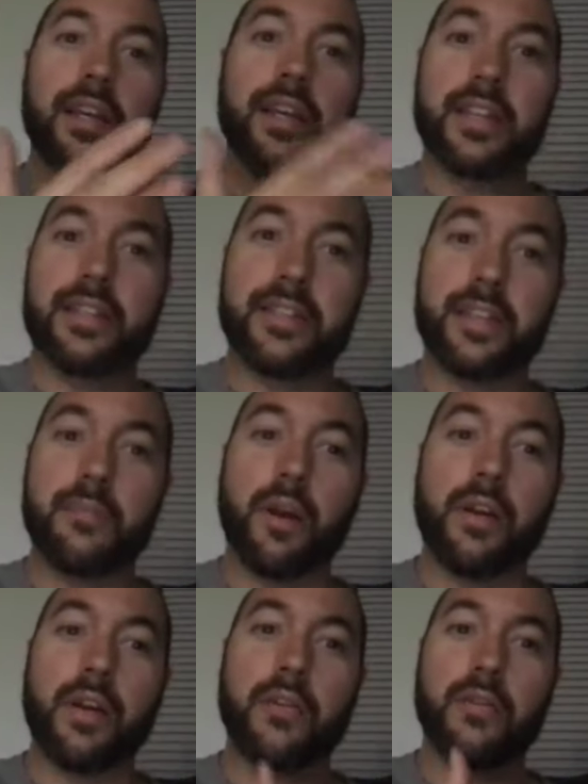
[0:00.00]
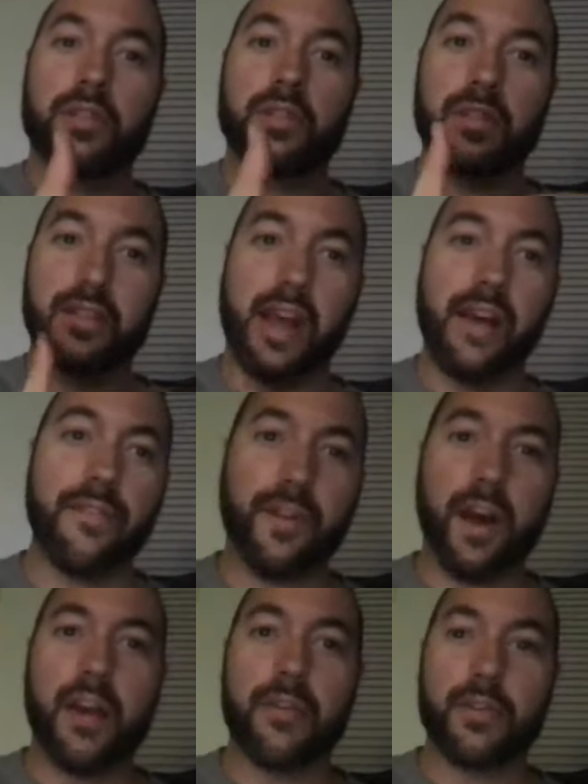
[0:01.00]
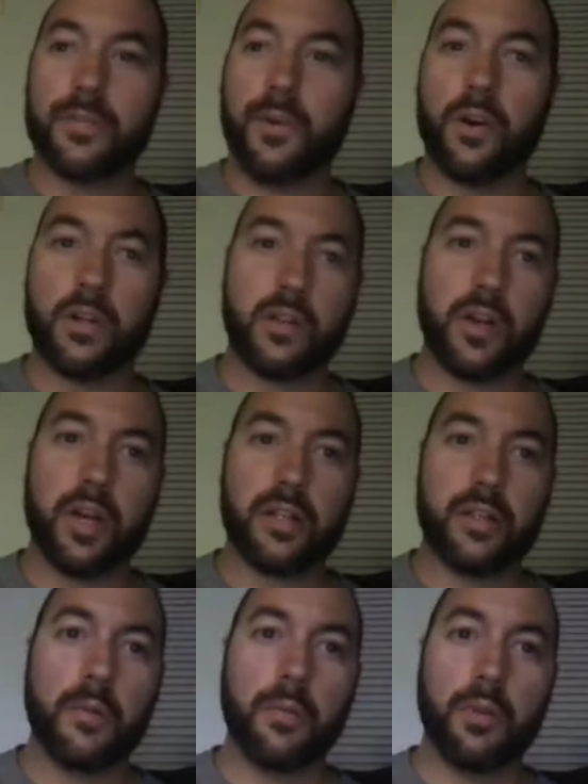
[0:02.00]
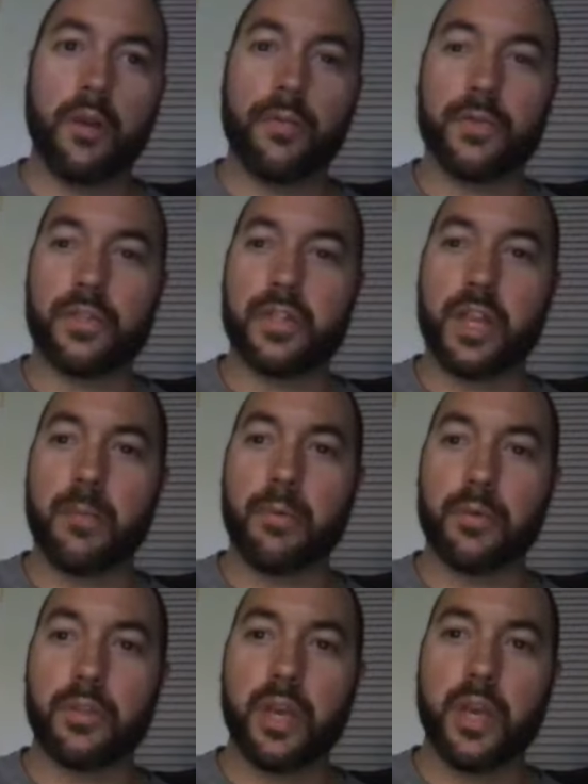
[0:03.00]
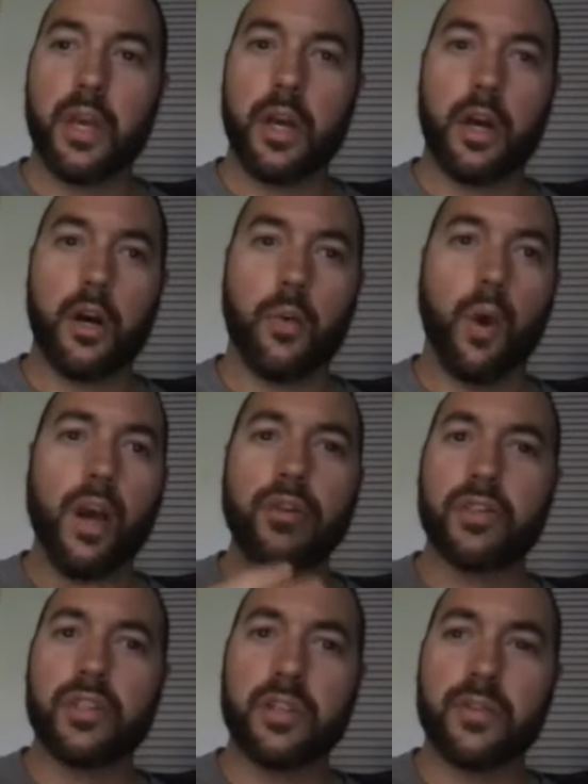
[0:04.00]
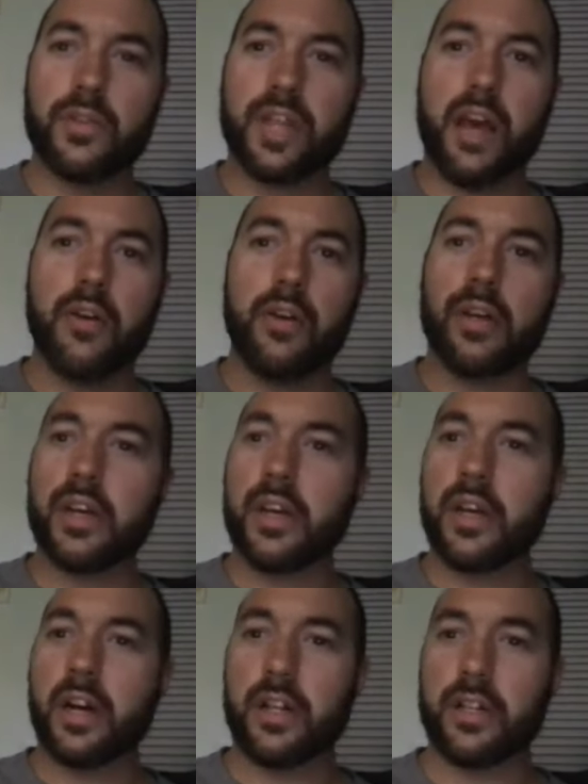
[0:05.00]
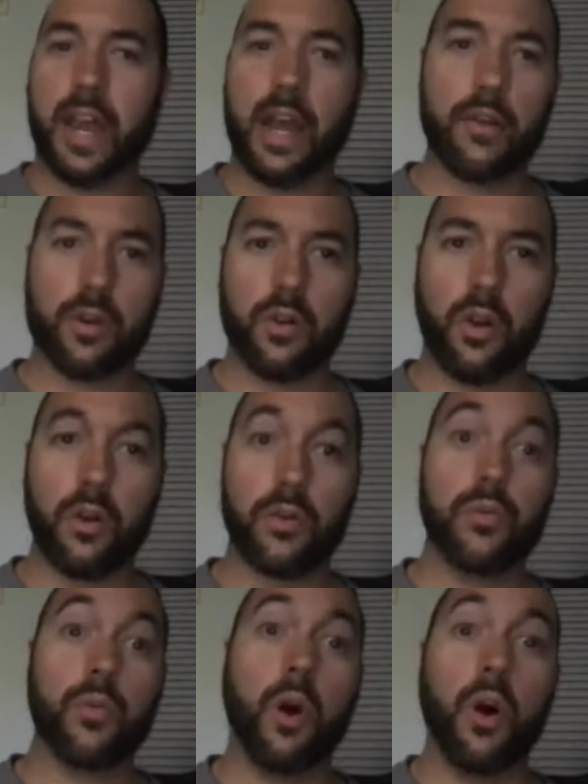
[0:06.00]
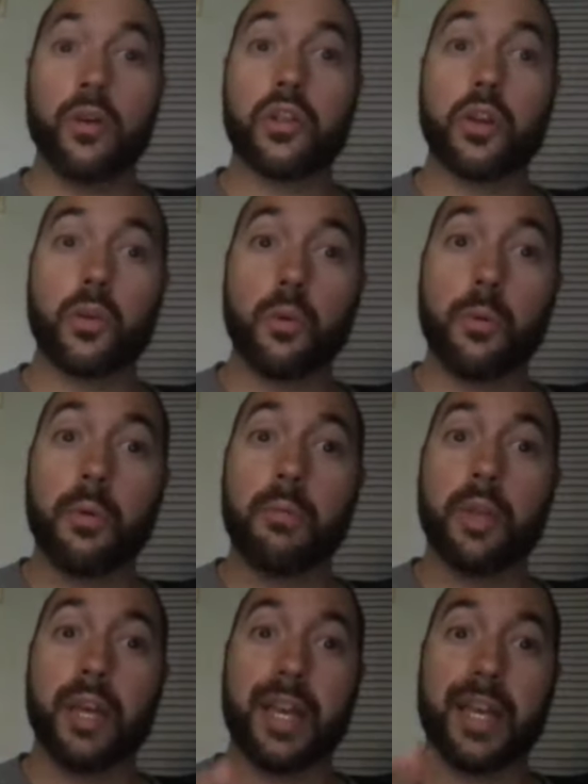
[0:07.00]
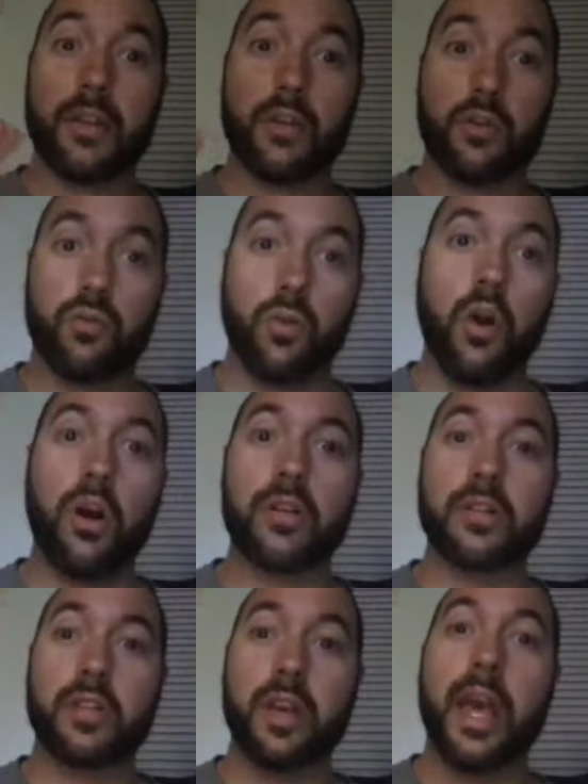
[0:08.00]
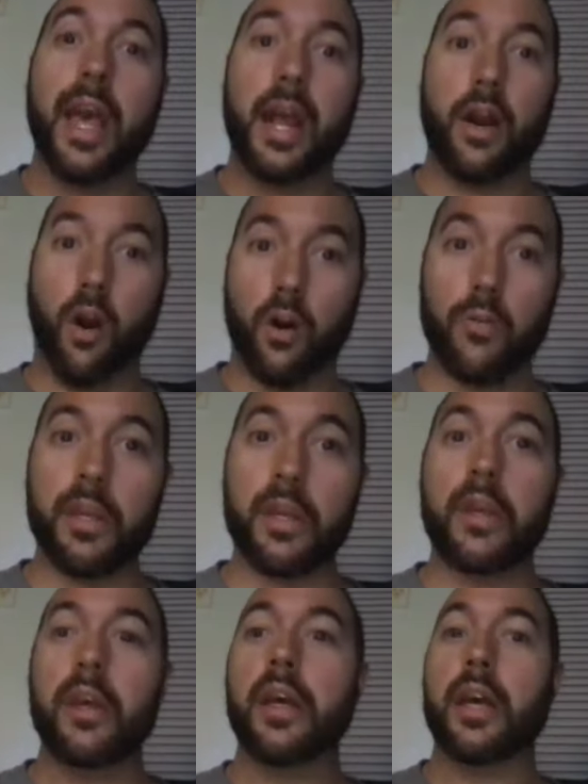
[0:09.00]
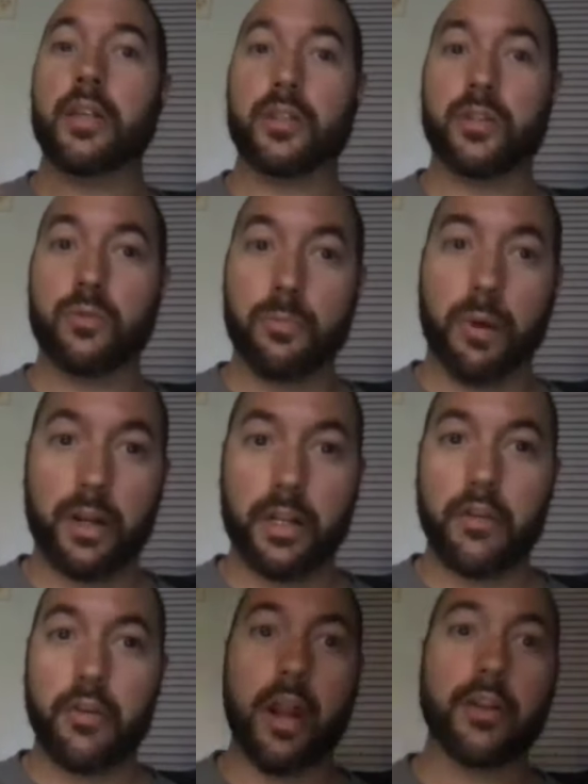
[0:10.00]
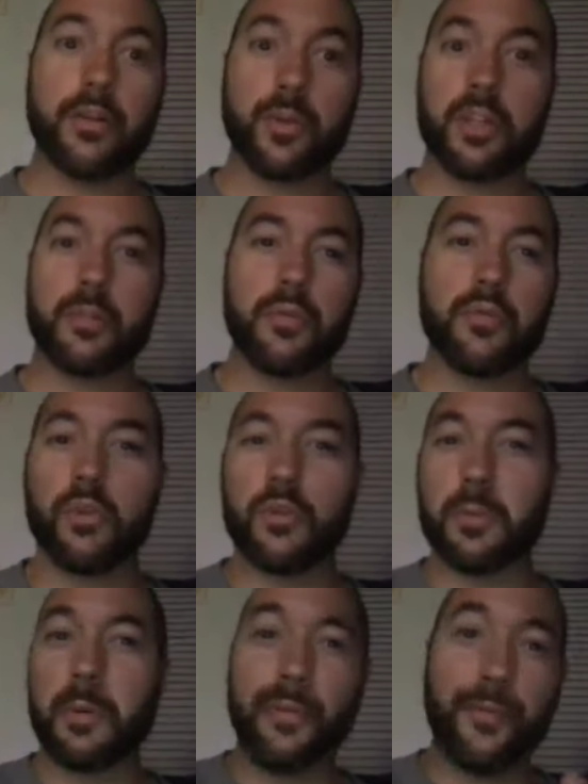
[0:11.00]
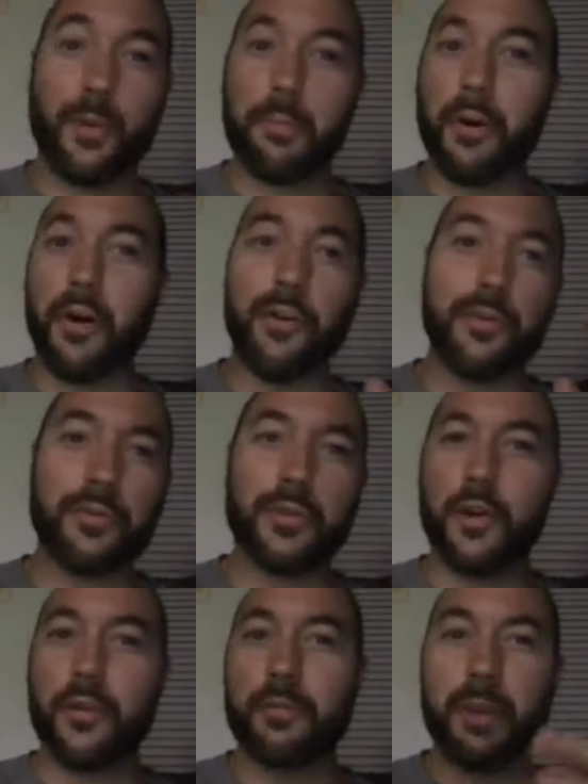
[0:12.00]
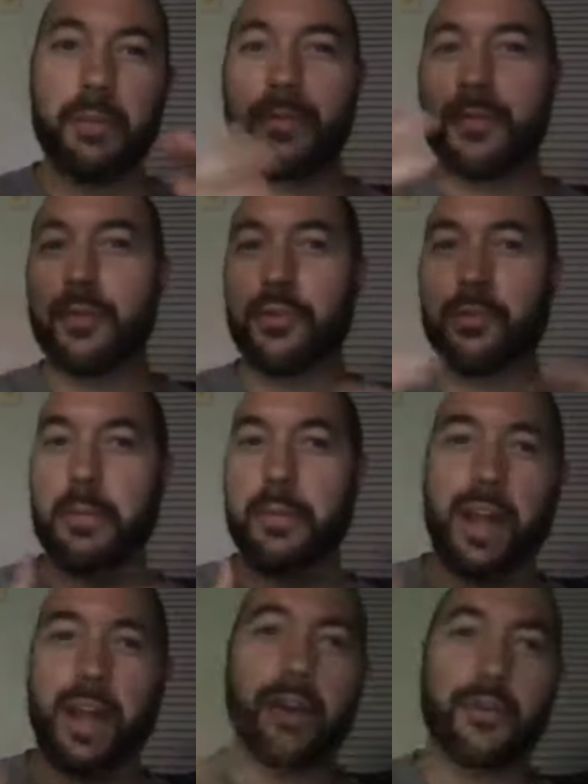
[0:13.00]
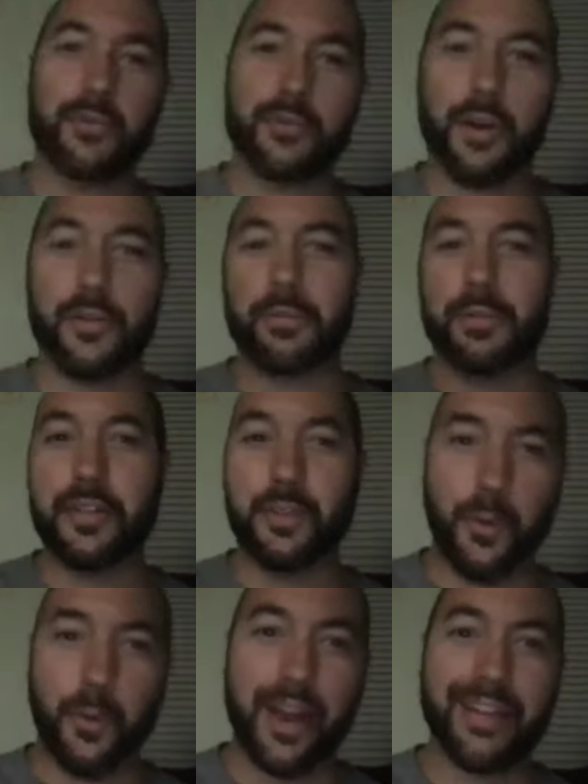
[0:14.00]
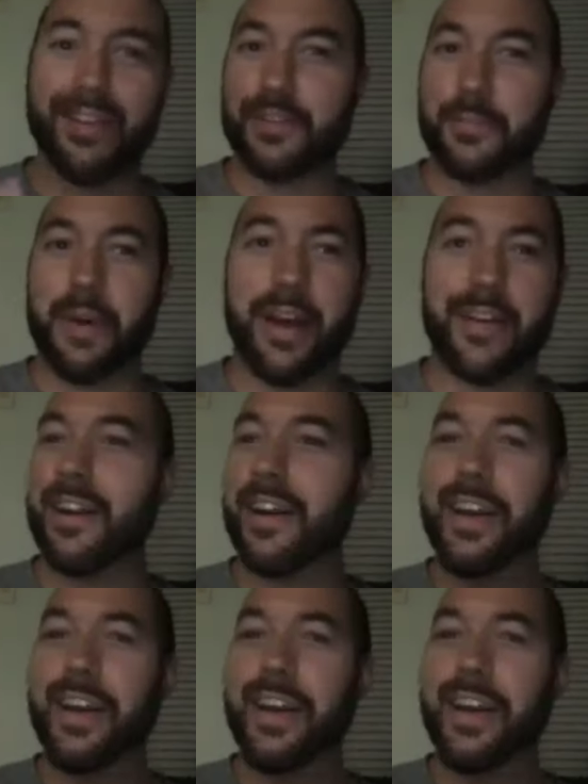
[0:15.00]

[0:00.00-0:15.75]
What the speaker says: His team right now is in the top five as far as Class Double L for Staples. Wide receiver talent, Tyler Clark, who also will be playing lacrosse at Army as soon upon he graduates. But who knows, maybe football, who knows, maybe future, maybe not, who knows. But either way, it doesn't matter.